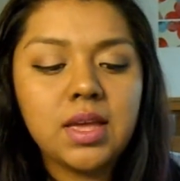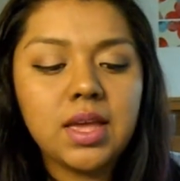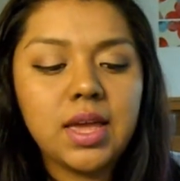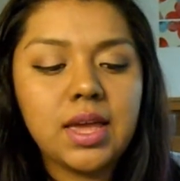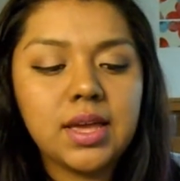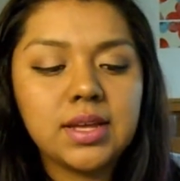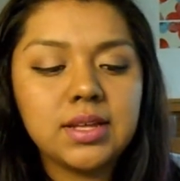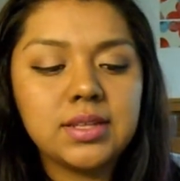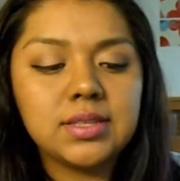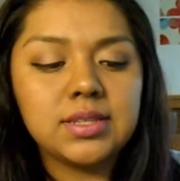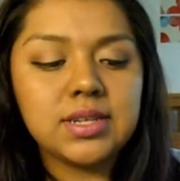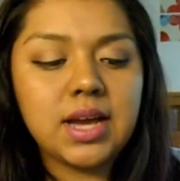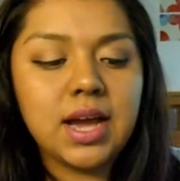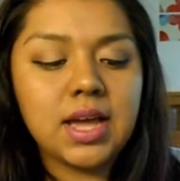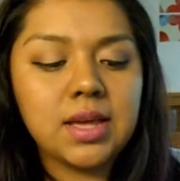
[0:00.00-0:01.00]
and
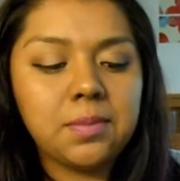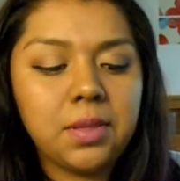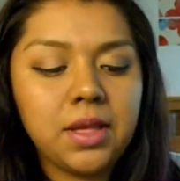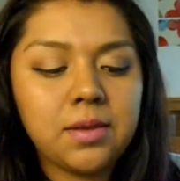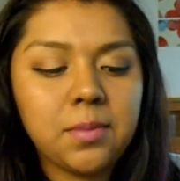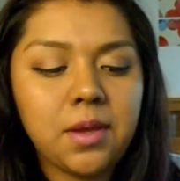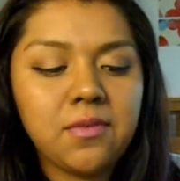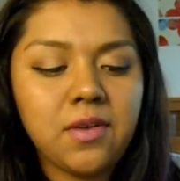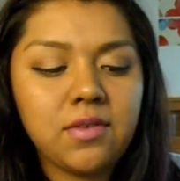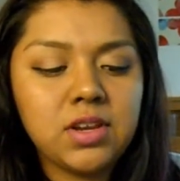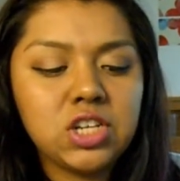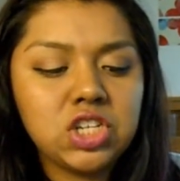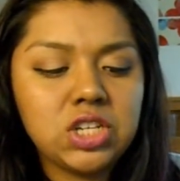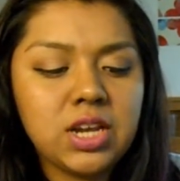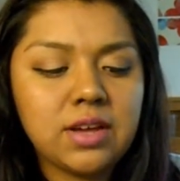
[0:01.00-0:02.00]
I applied my
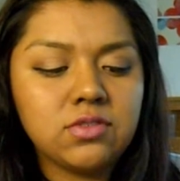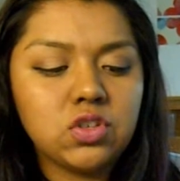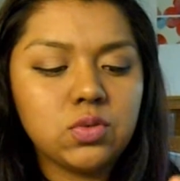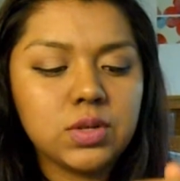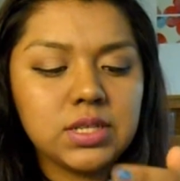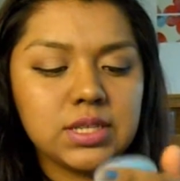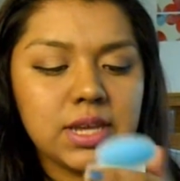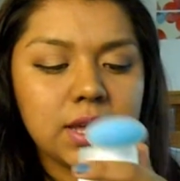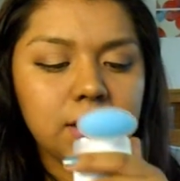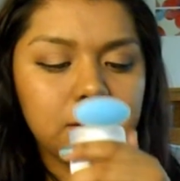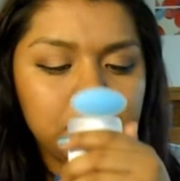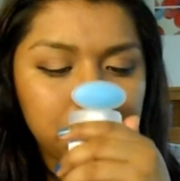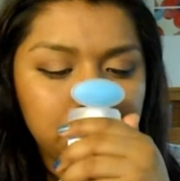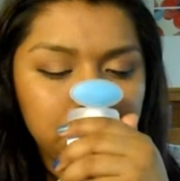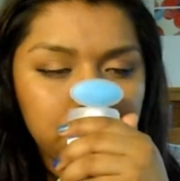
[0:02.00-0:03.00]
foundation afterwards, and
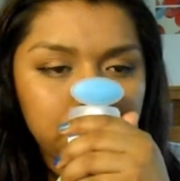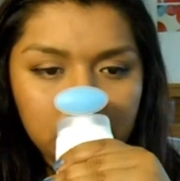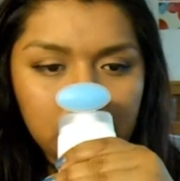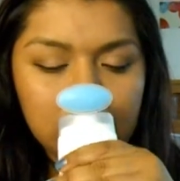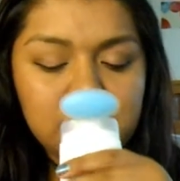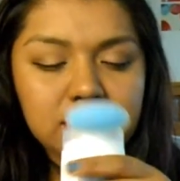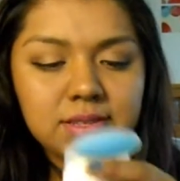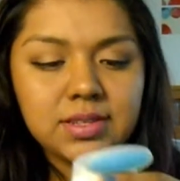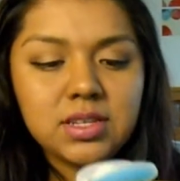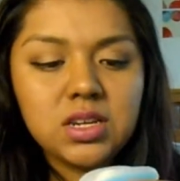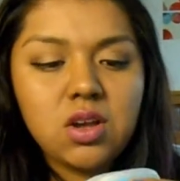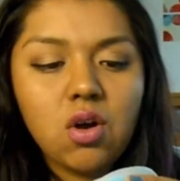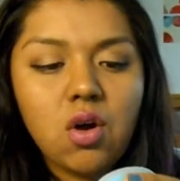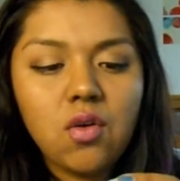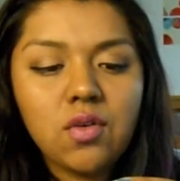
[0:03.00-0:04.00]
it doesn't
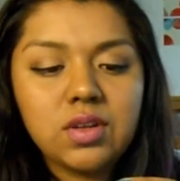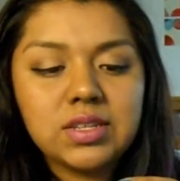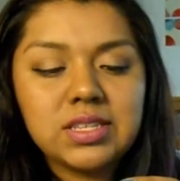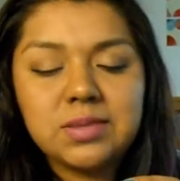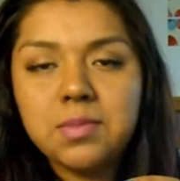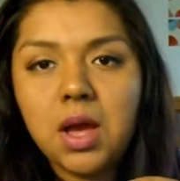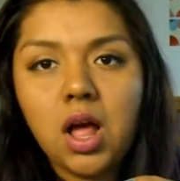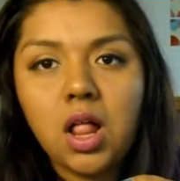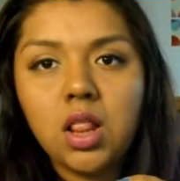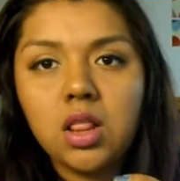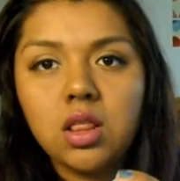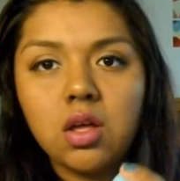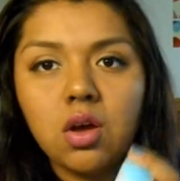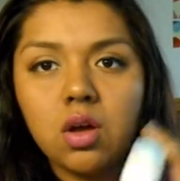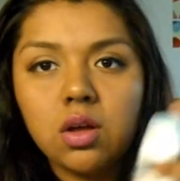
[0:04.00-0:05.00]

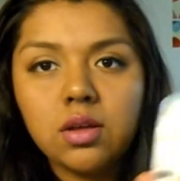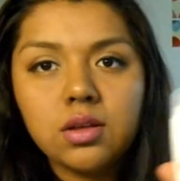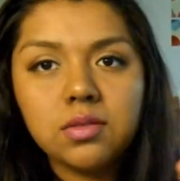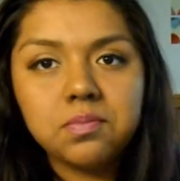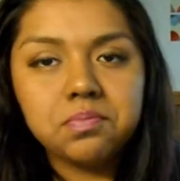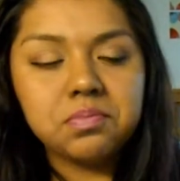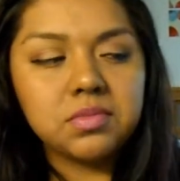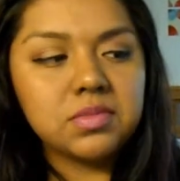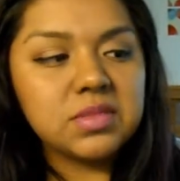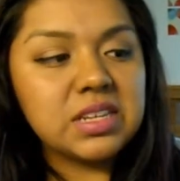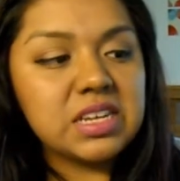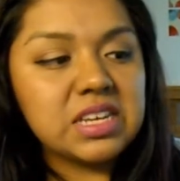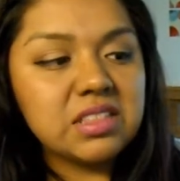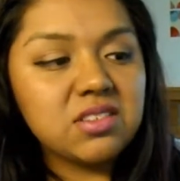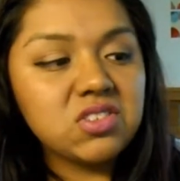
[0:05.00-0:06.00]
smell.
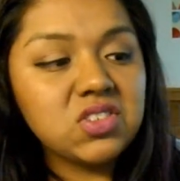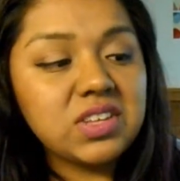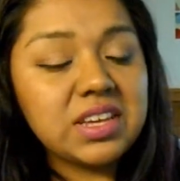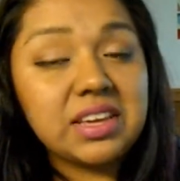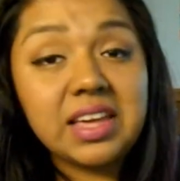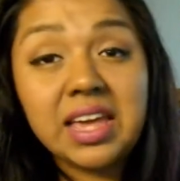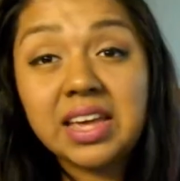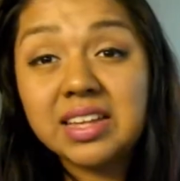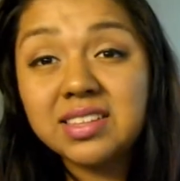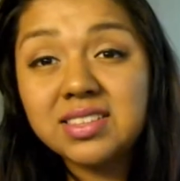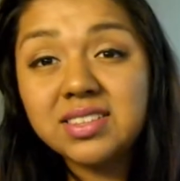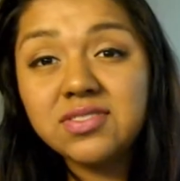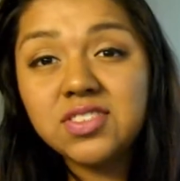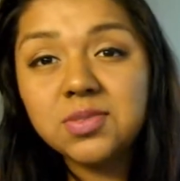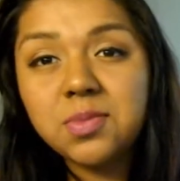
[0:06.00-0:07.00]
There's like a
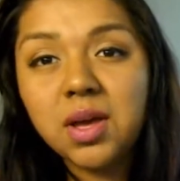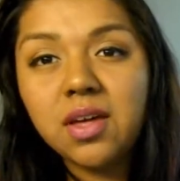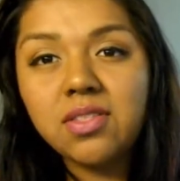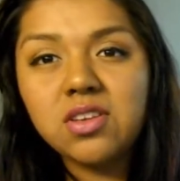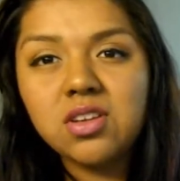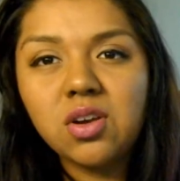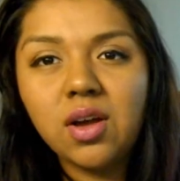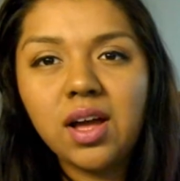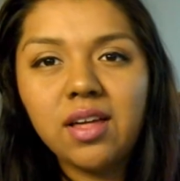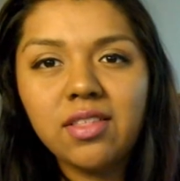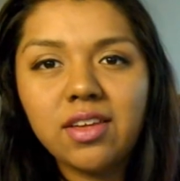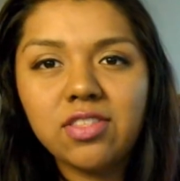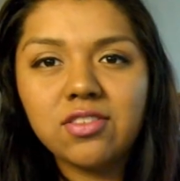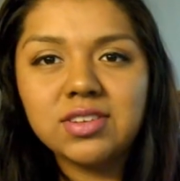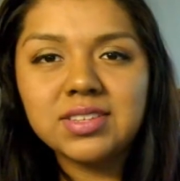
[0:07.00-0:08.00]
hint of smell. You know how
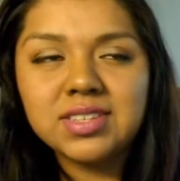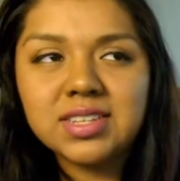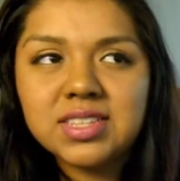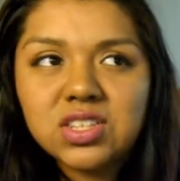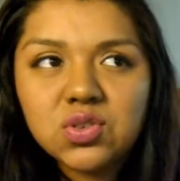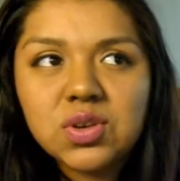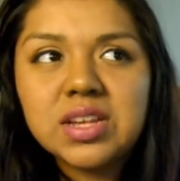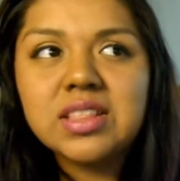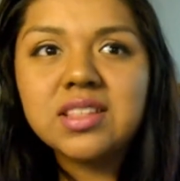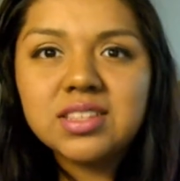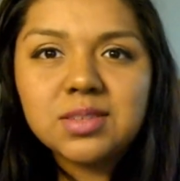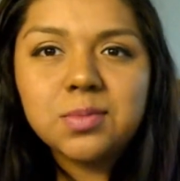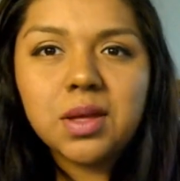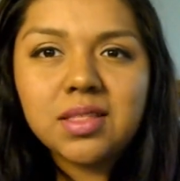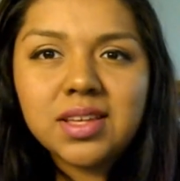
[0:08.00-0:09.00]
like there's sunscreen that
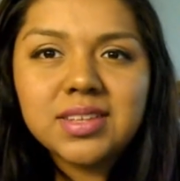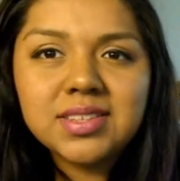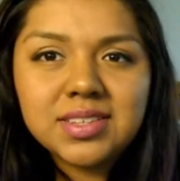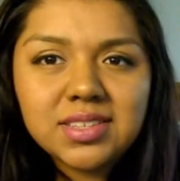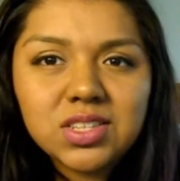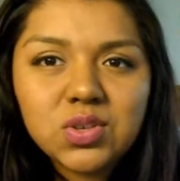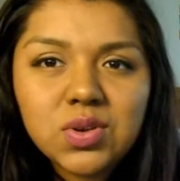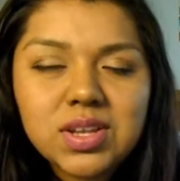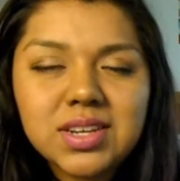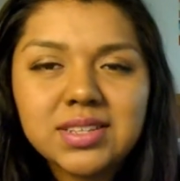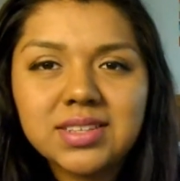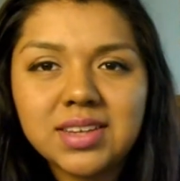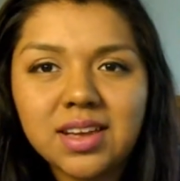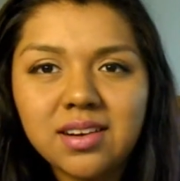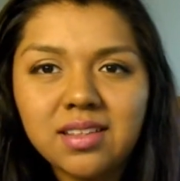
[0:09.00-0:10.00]
smell like sunscreen and
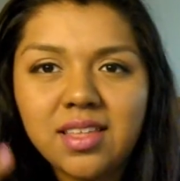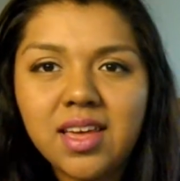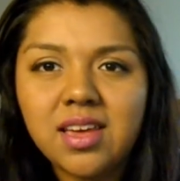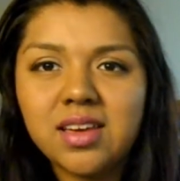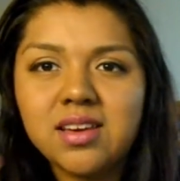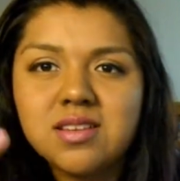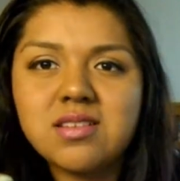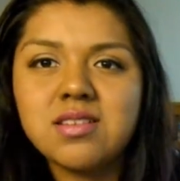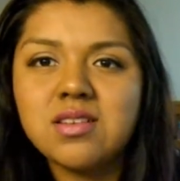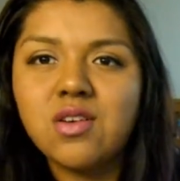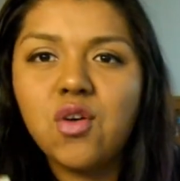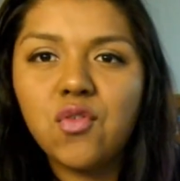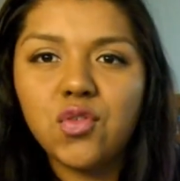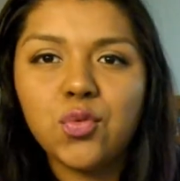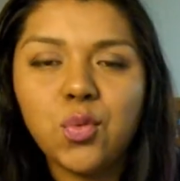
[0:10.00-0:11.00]
it's kind of like
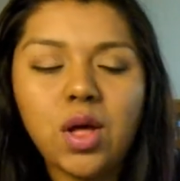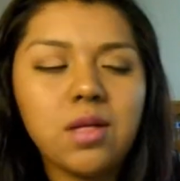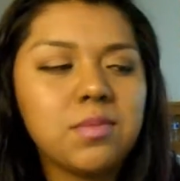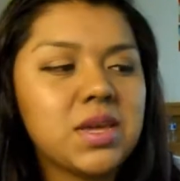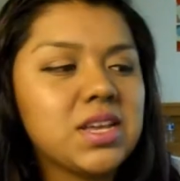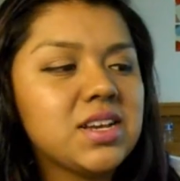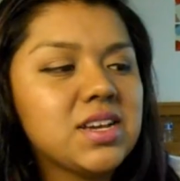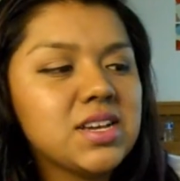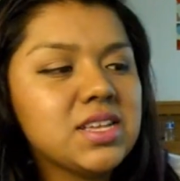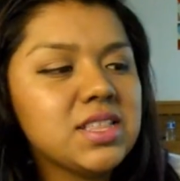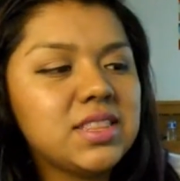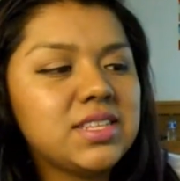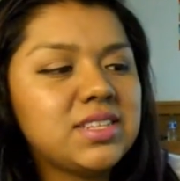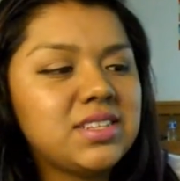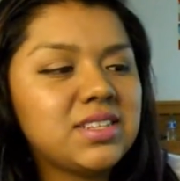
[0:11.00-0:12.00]
overwhelming?
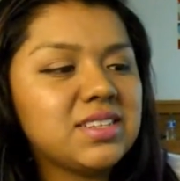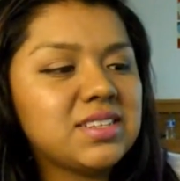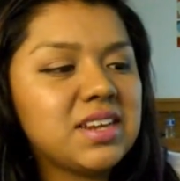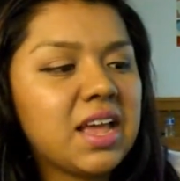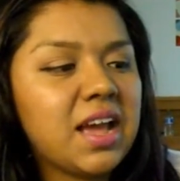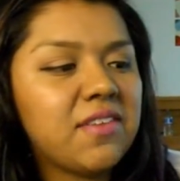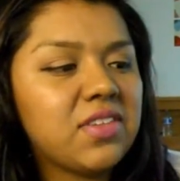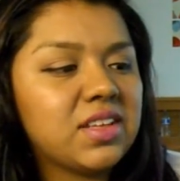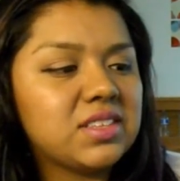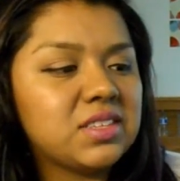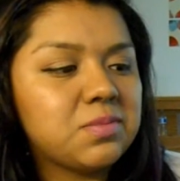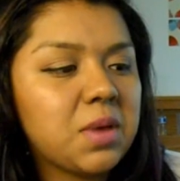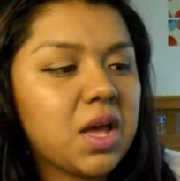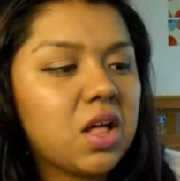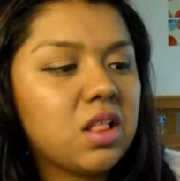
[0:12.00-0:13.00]
This doesn't have that
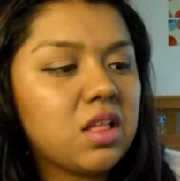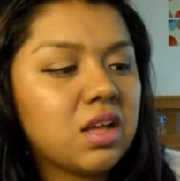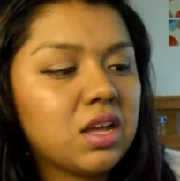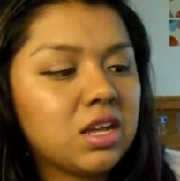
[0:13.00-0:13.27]
smell.